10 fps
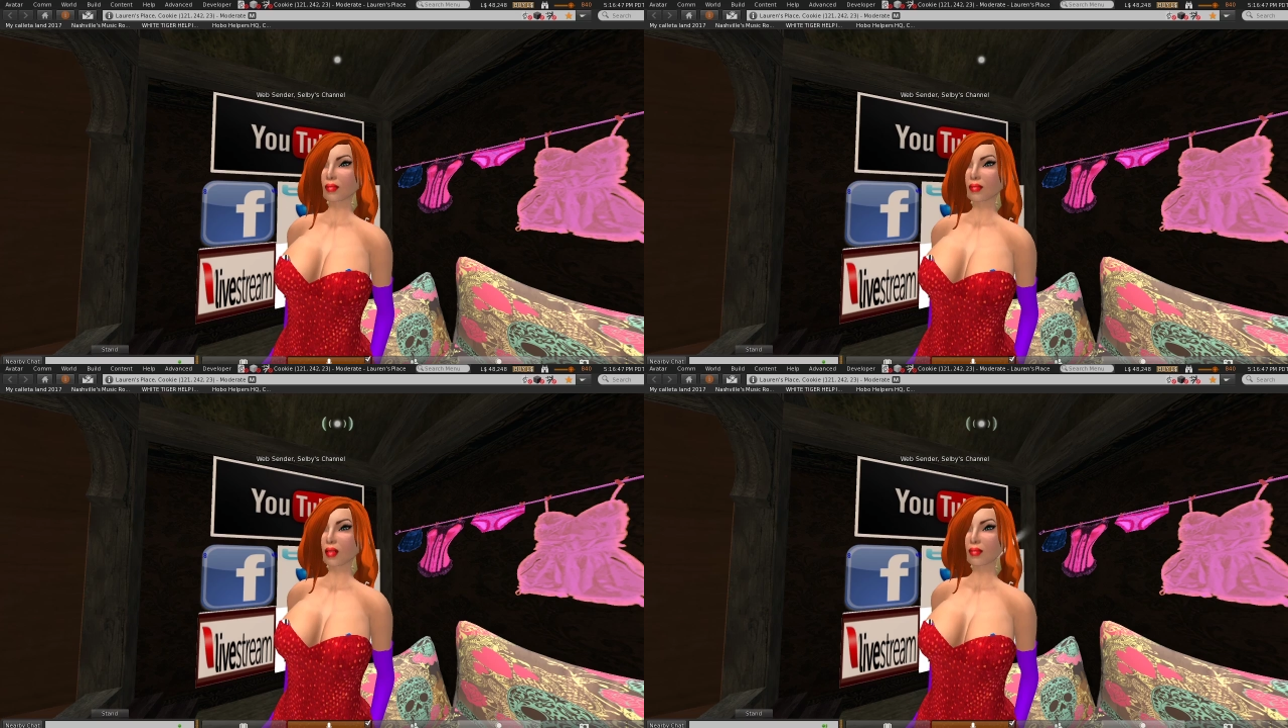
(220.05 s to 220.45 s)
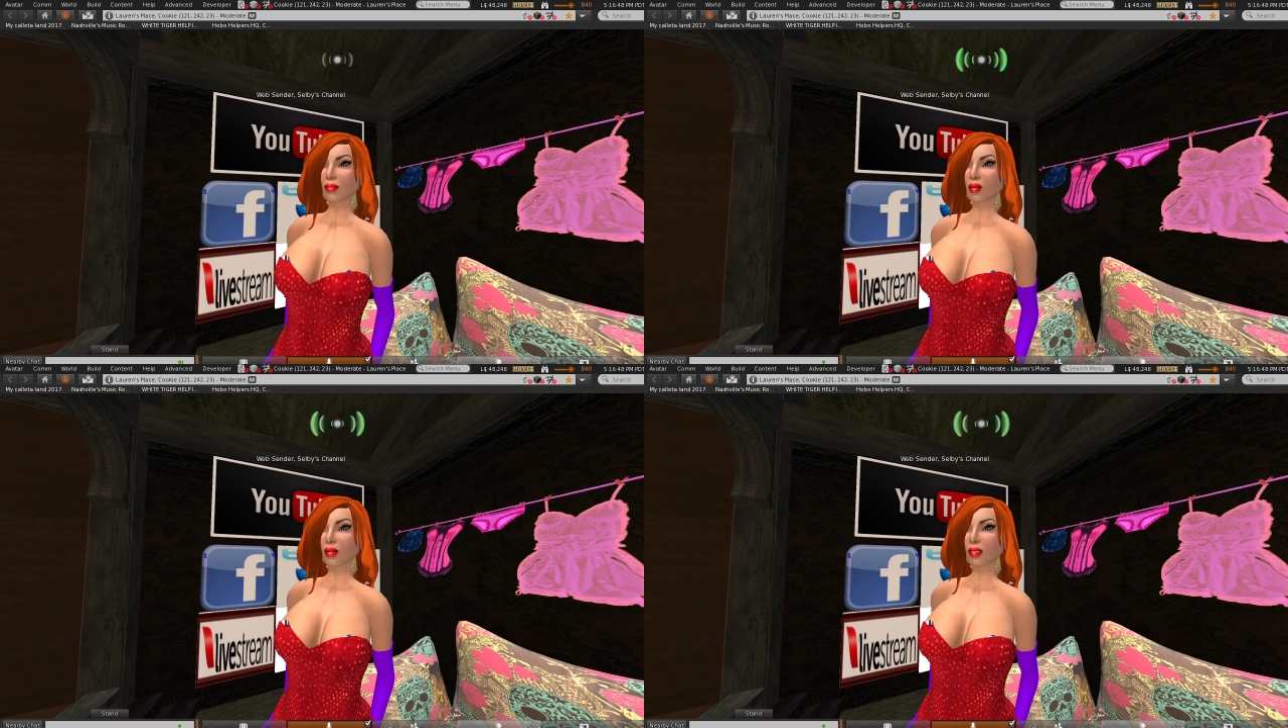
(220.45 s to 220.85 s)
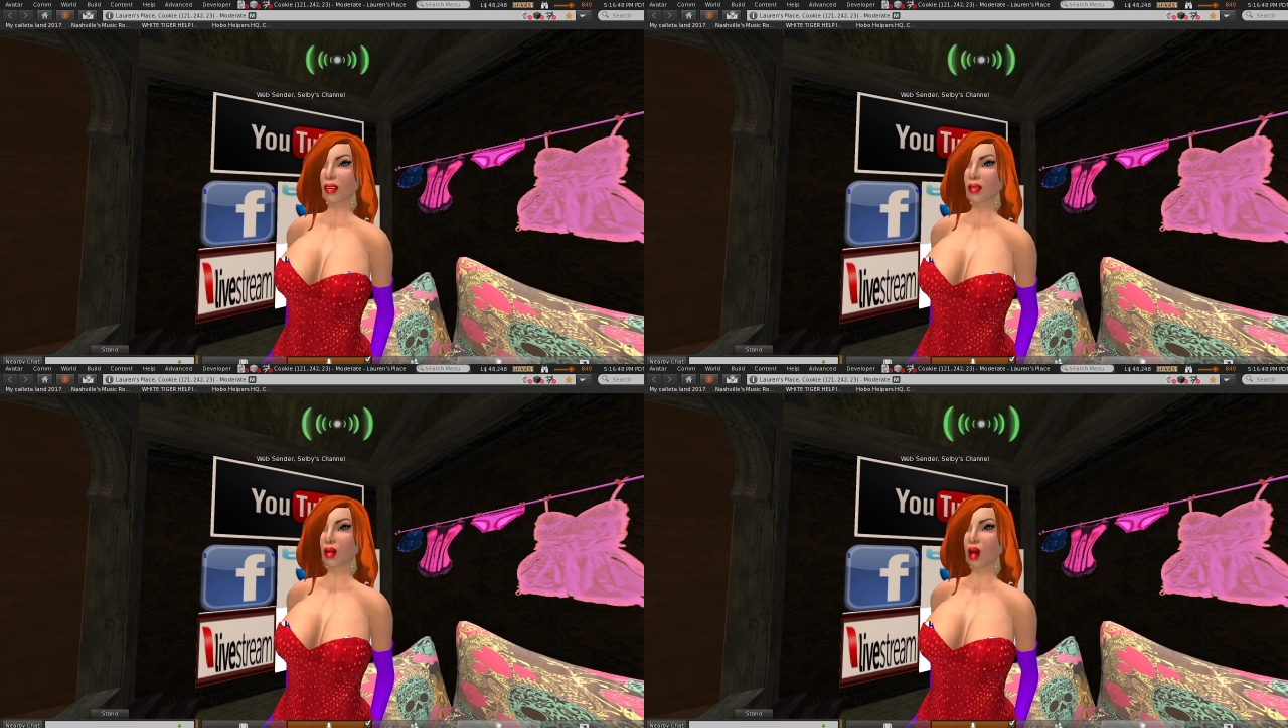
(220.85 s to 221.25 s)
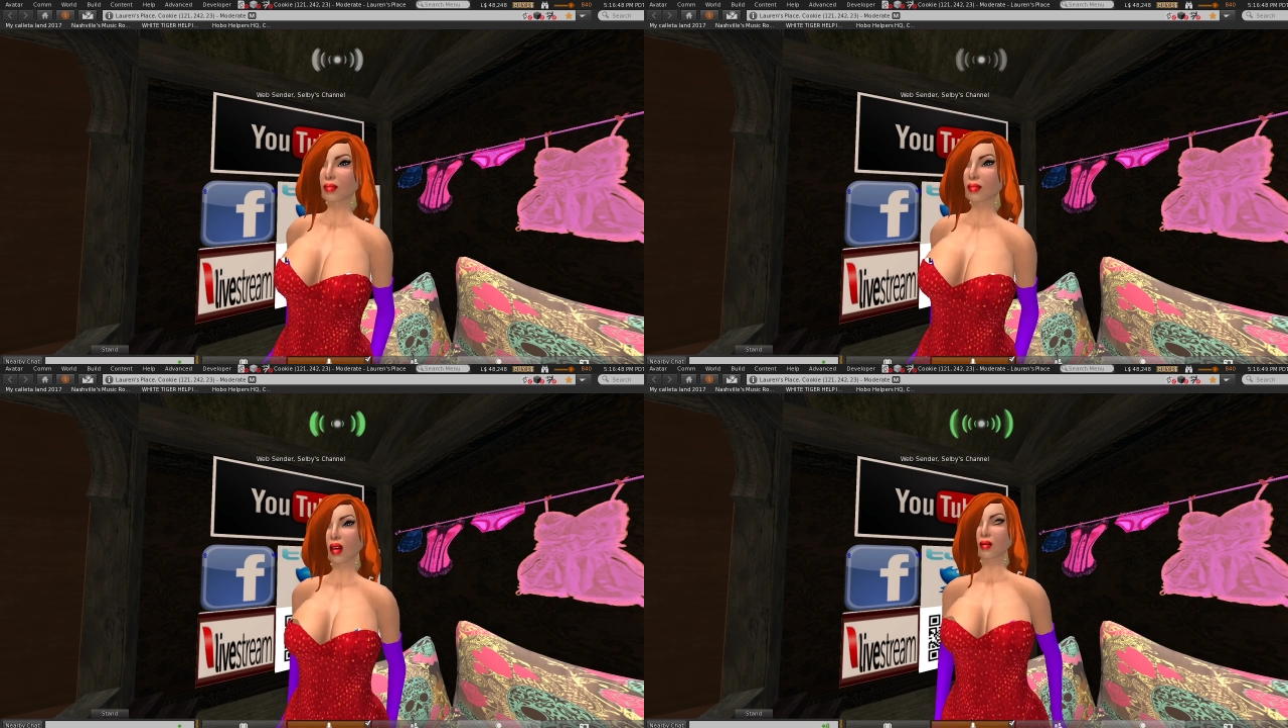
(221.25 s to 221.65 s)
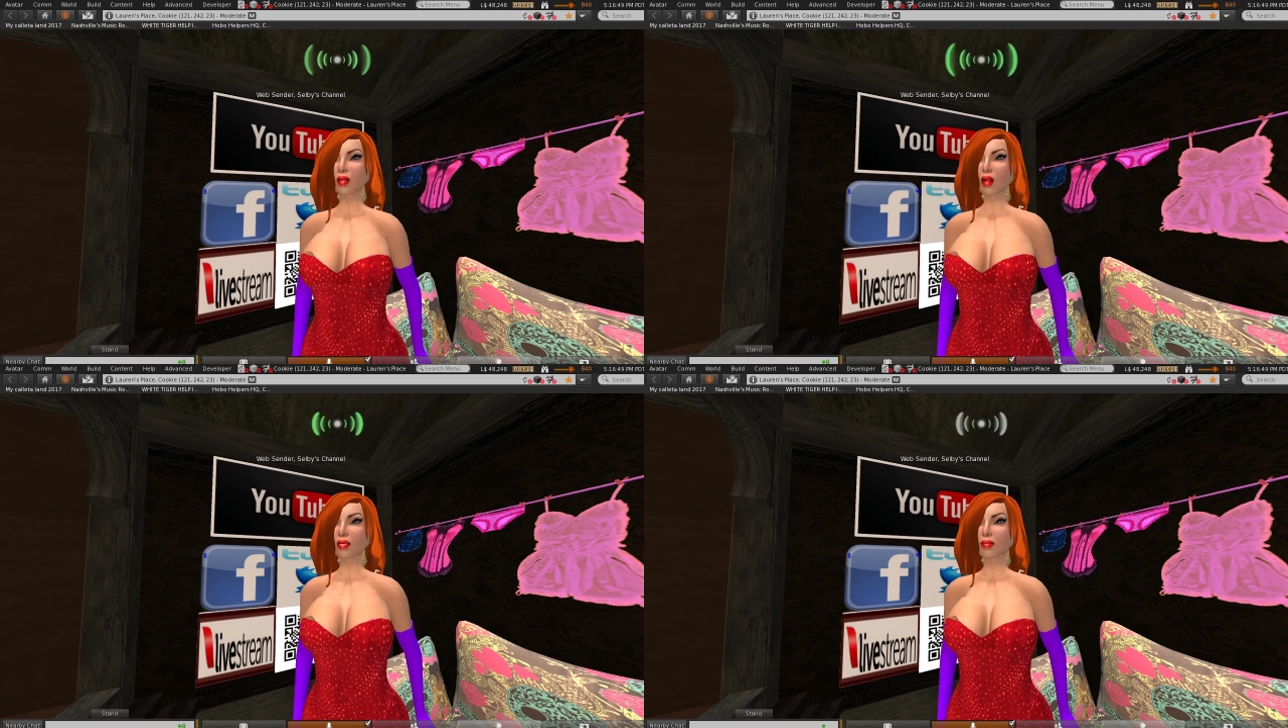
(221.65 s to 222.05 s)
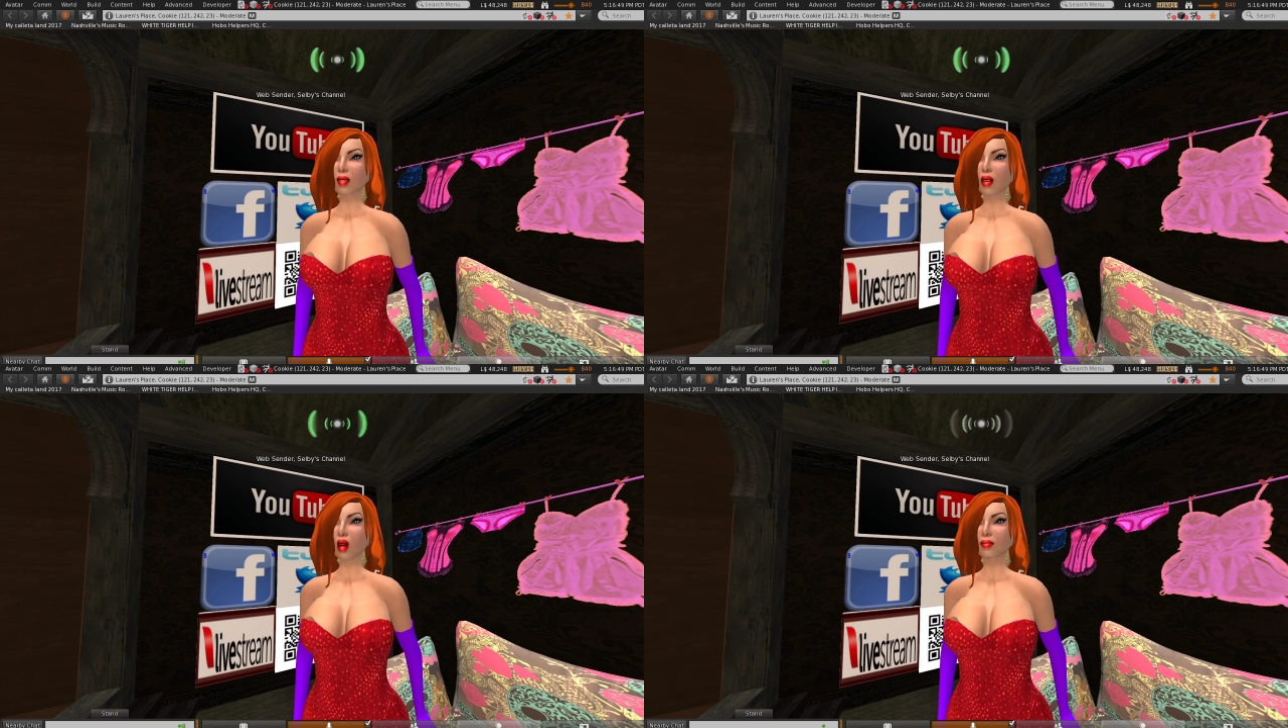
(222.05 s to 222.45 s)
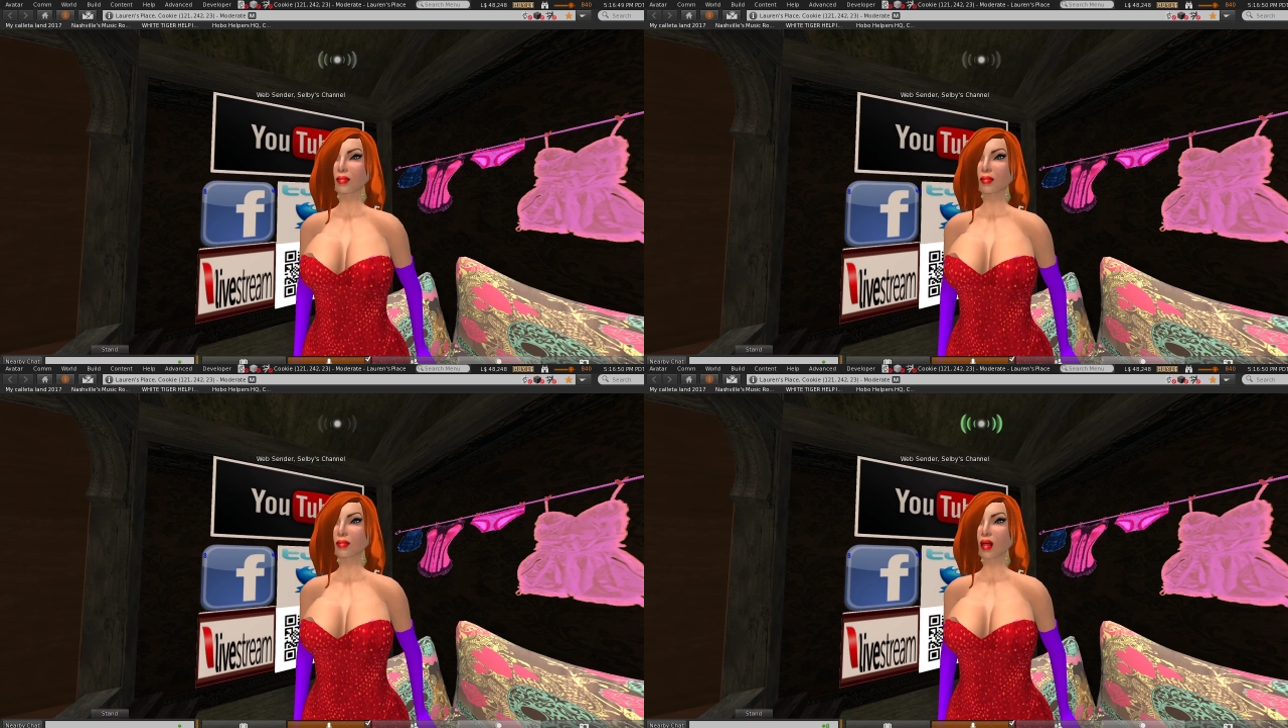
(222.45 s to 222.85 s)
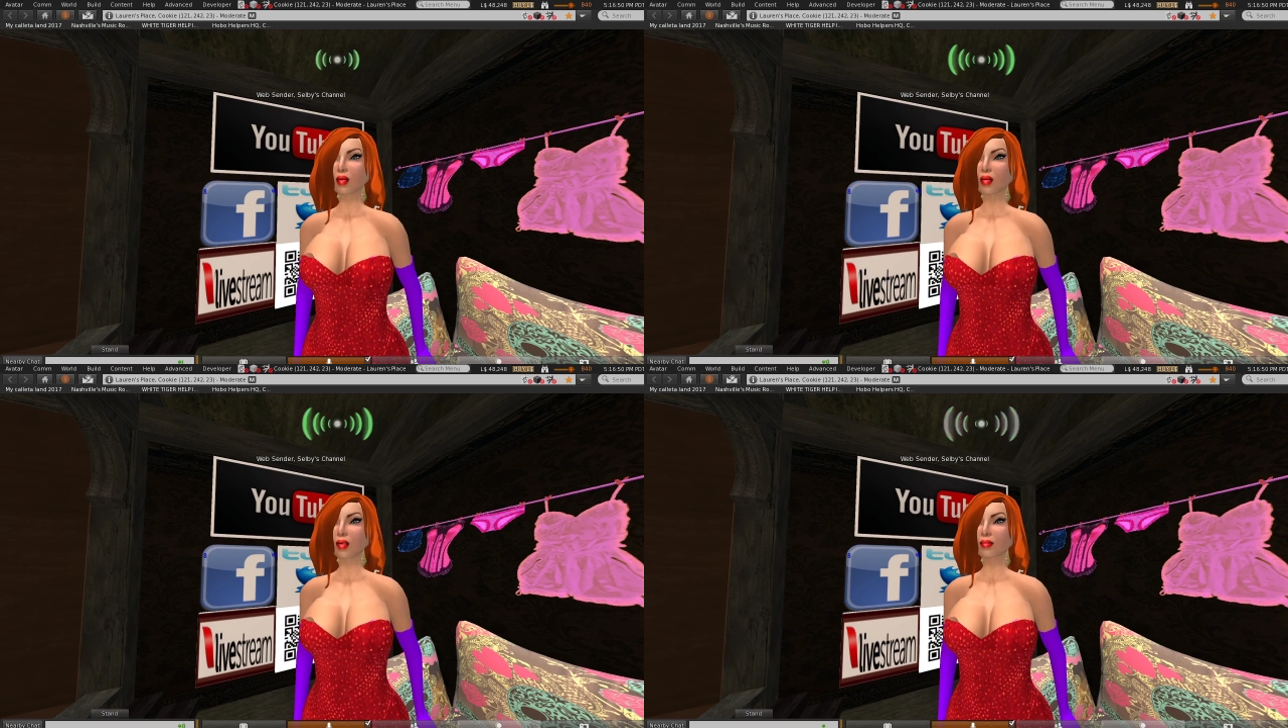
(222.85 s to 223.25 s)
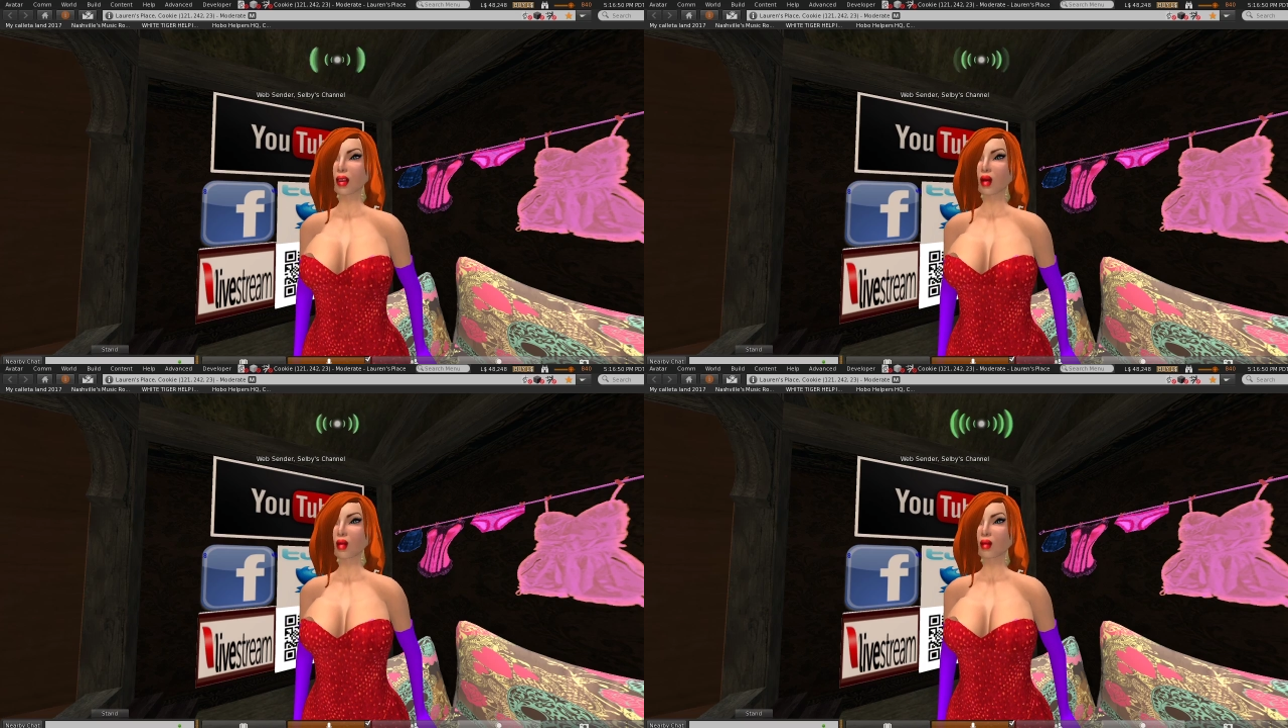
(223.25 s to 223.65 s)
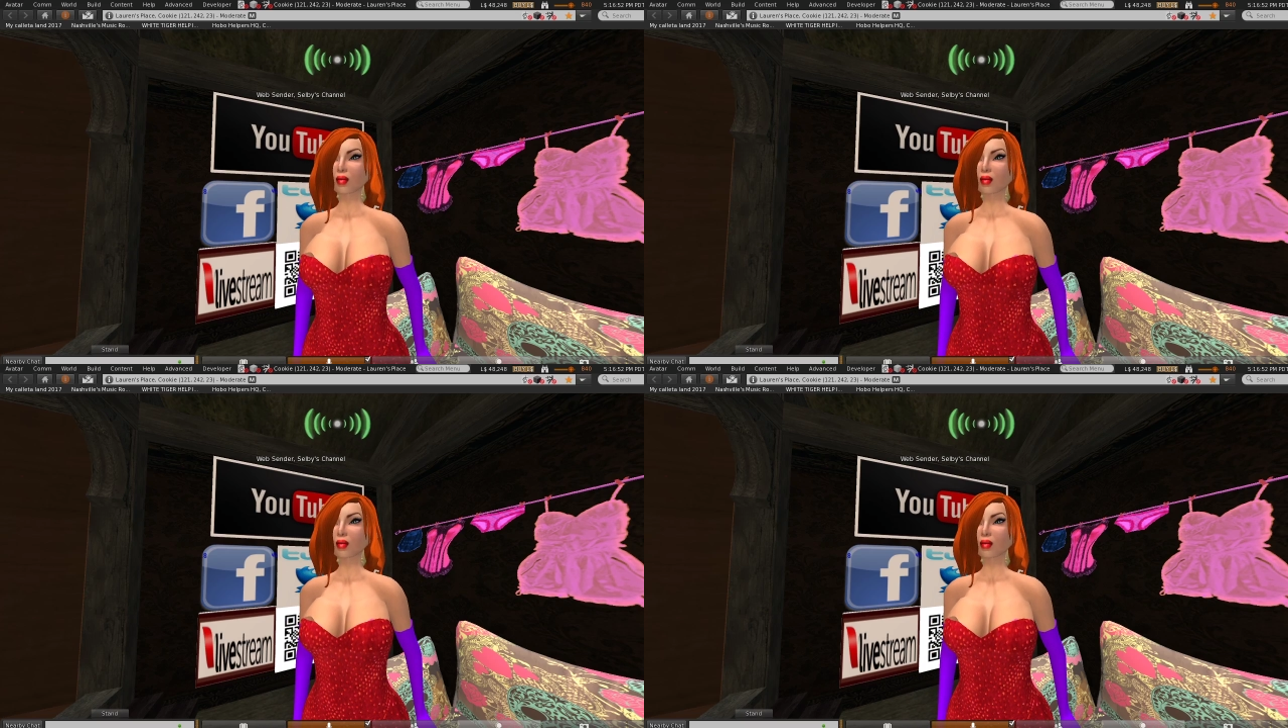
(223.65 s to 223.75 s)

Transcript: It keeps hot things hot, and it cold things